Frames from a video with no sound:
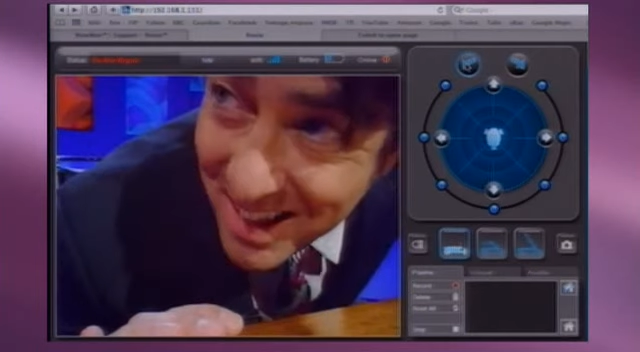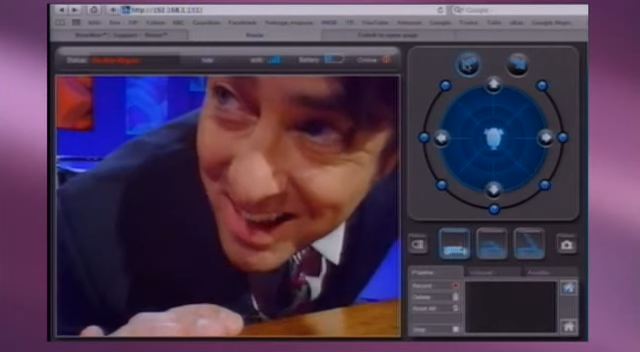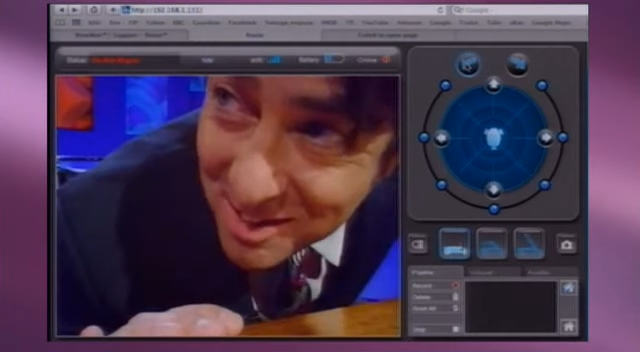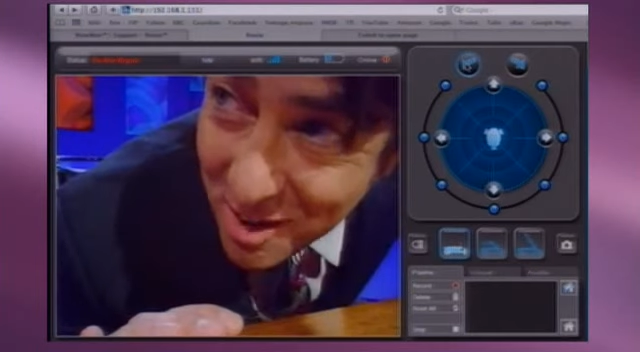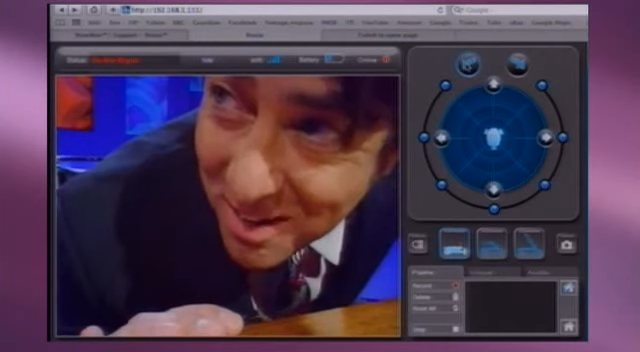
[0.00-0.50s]

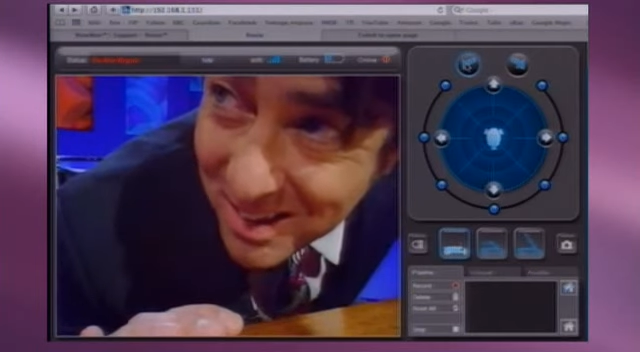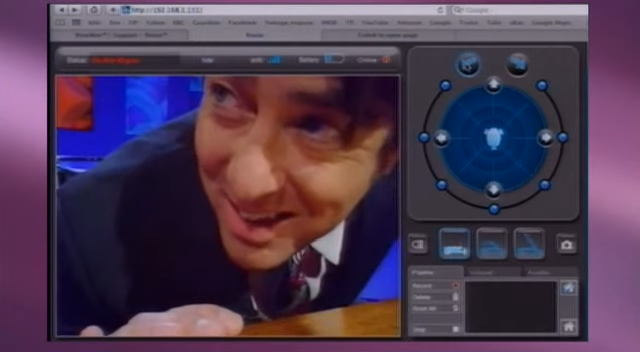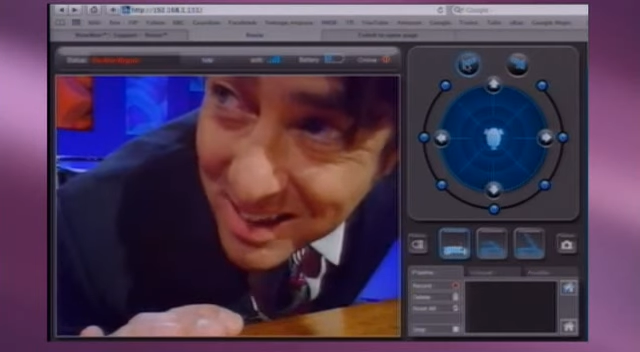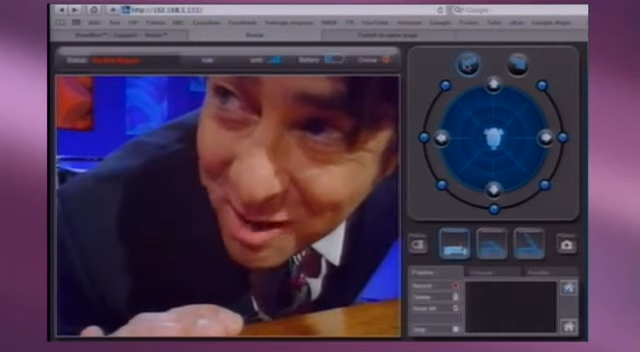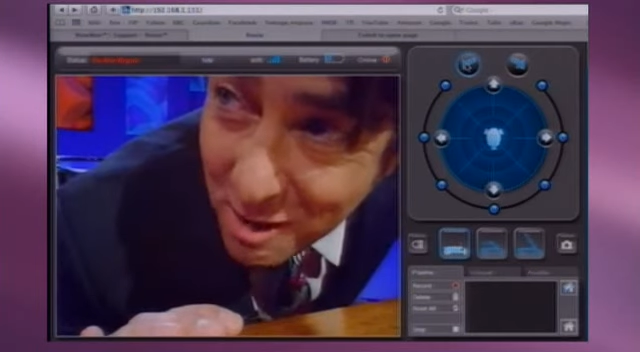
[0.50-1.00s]
that's, not,
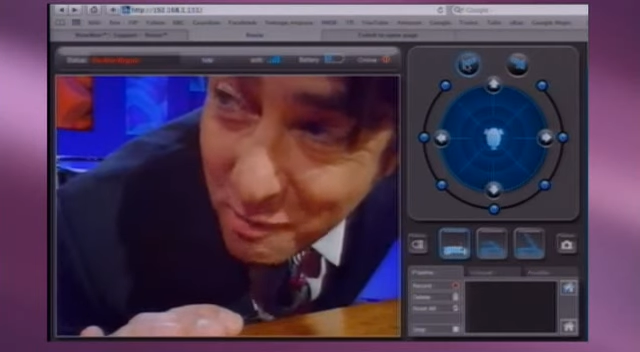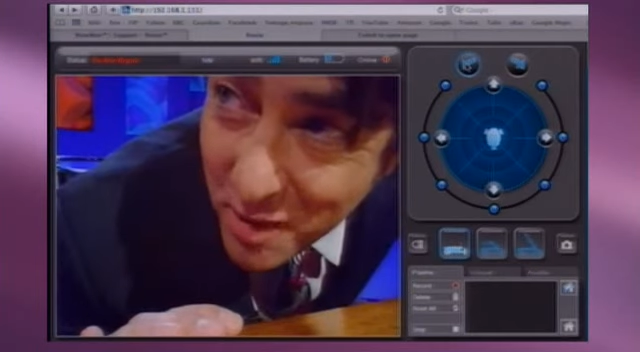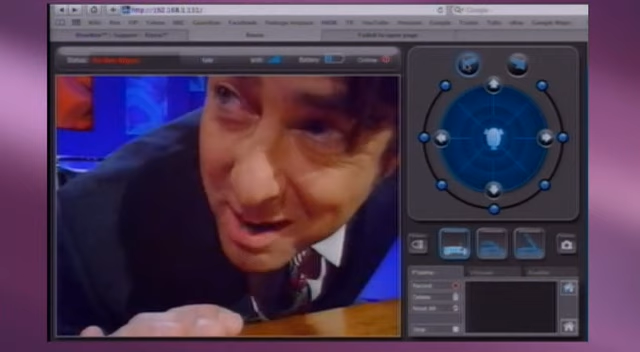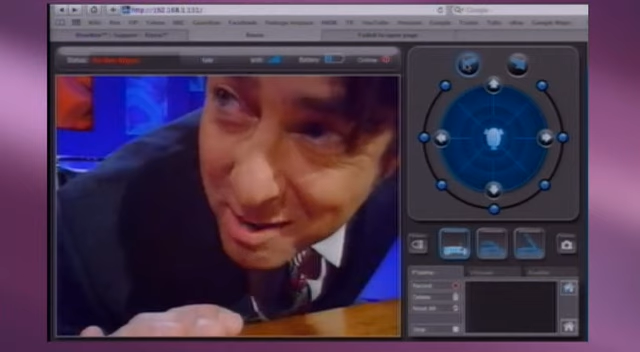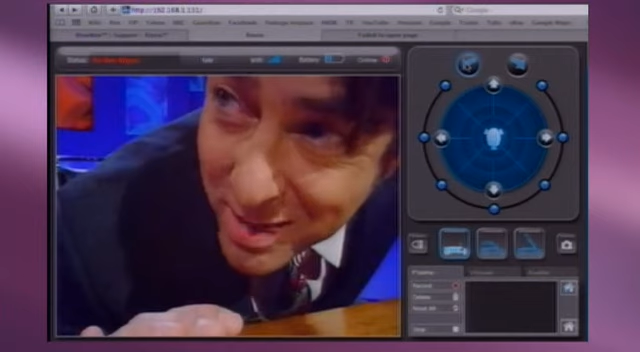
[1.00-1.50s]
that's not a
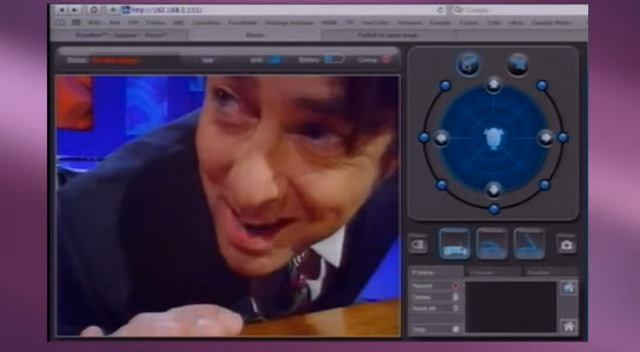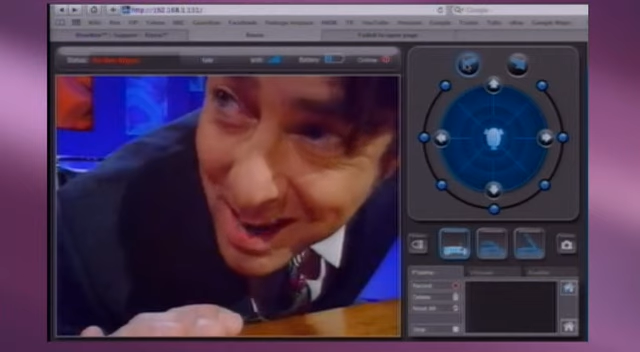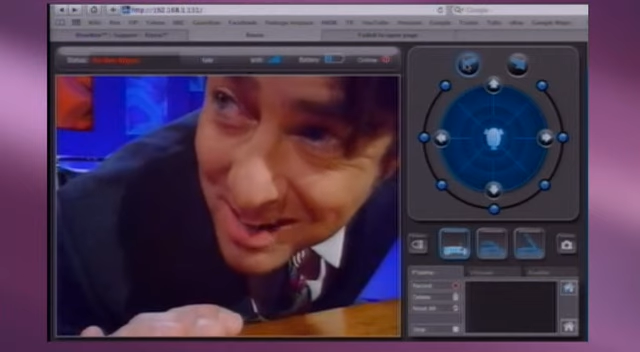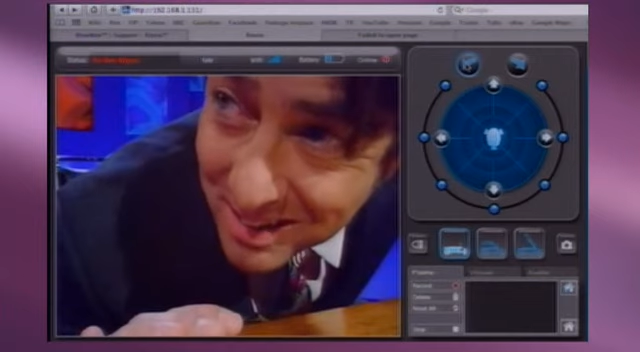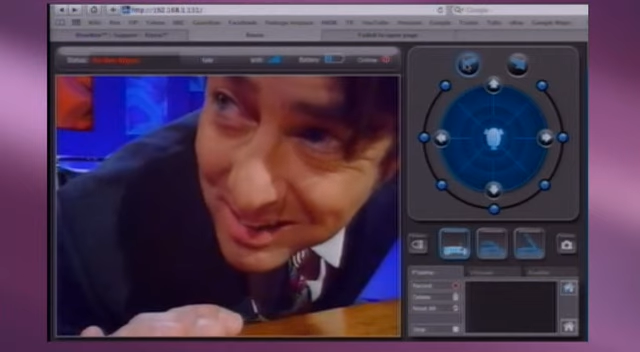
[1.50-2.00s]
flattering
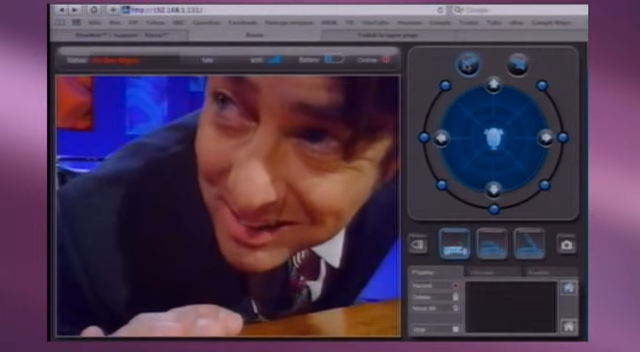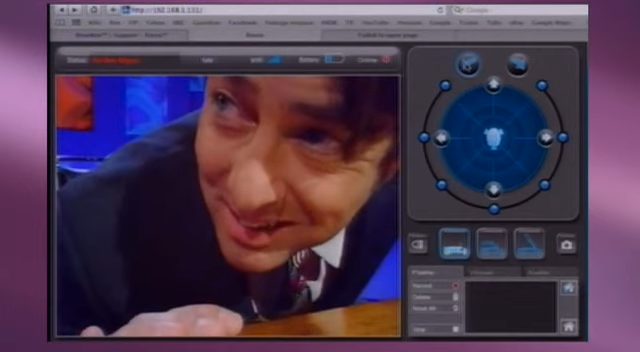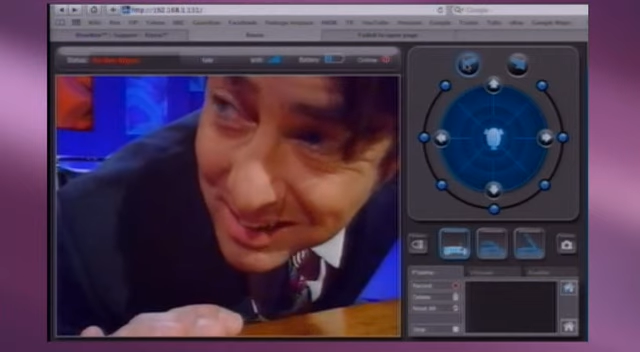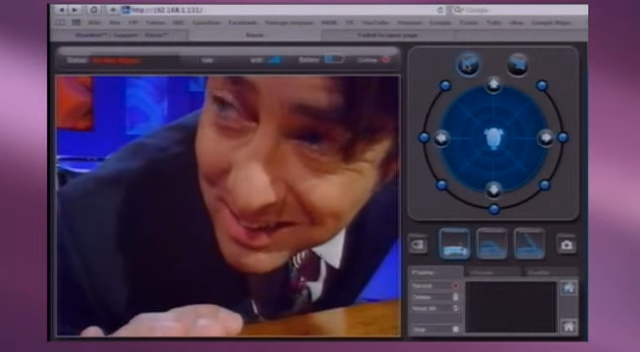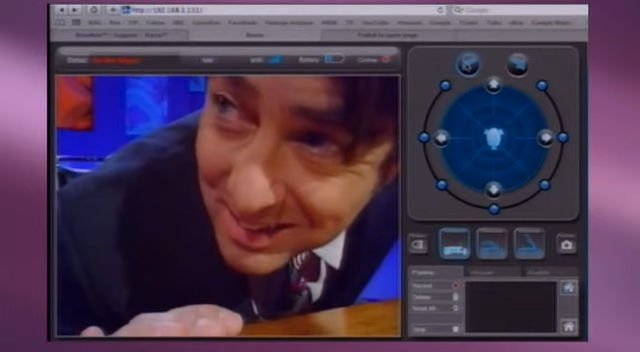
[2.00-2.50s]
angle,
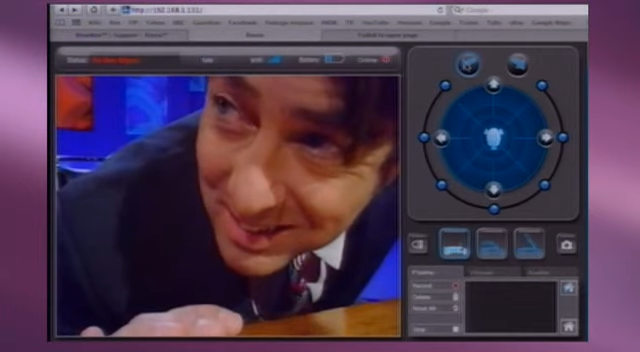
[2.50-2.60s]
is it?